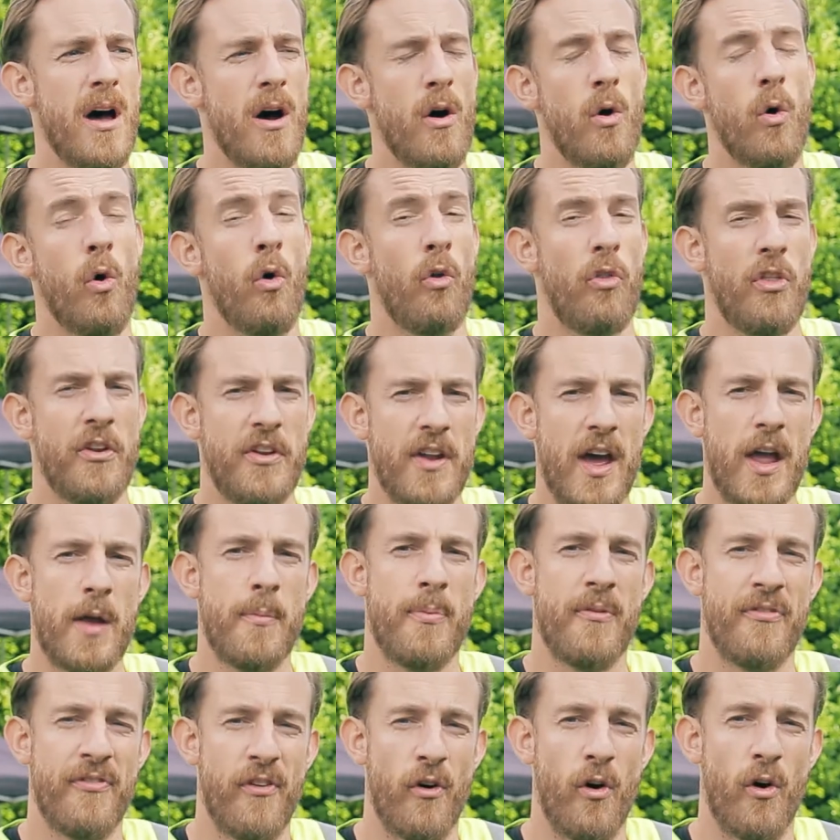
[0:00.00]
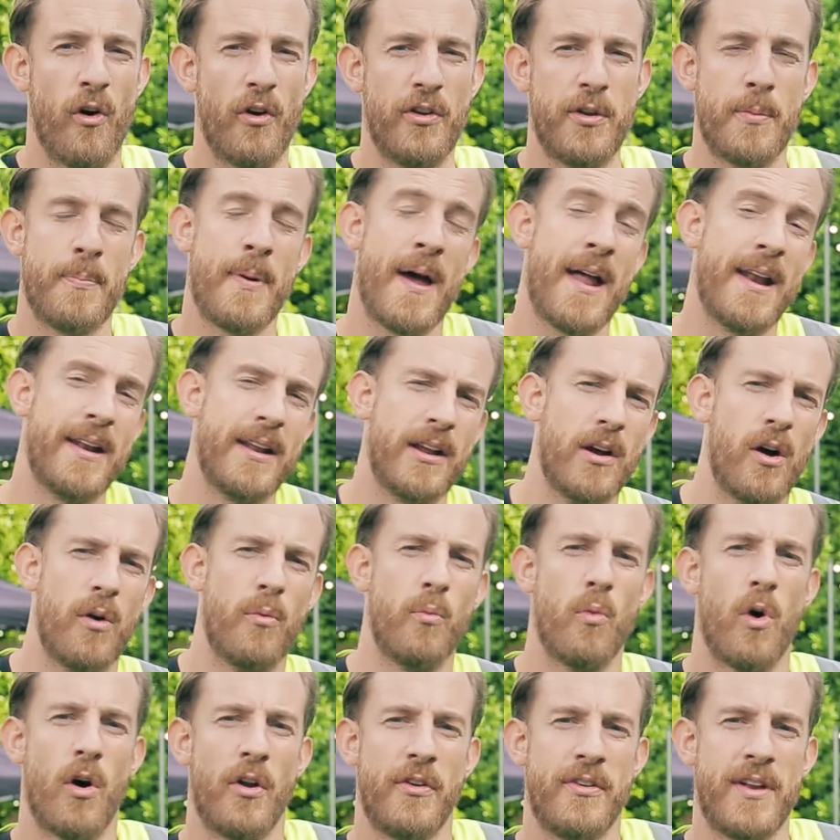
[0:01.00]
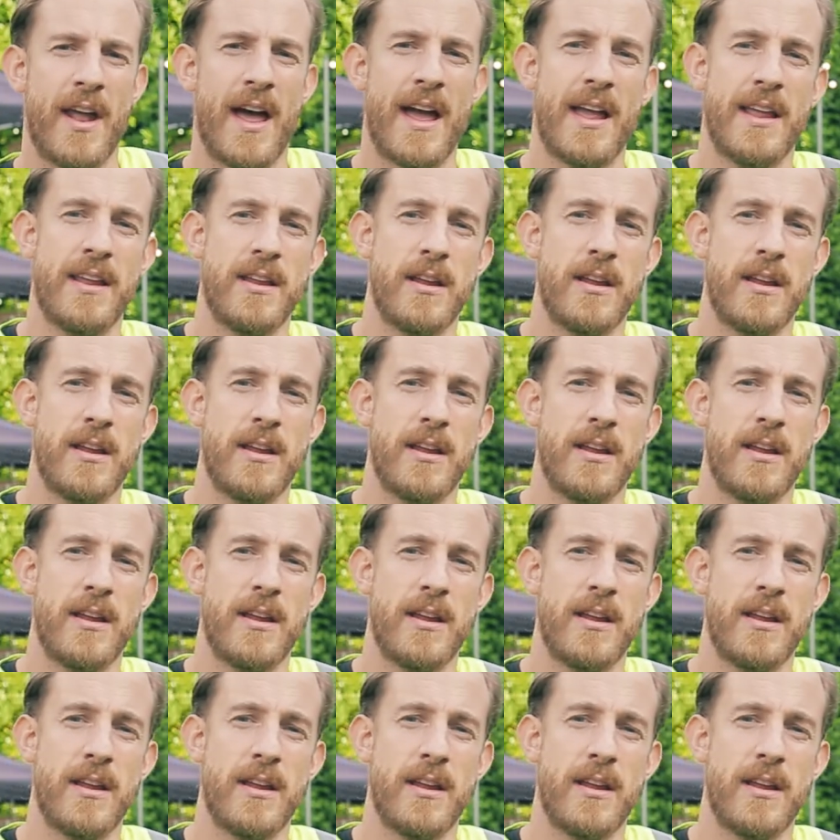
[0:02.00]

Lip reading: or the day before, depending on what day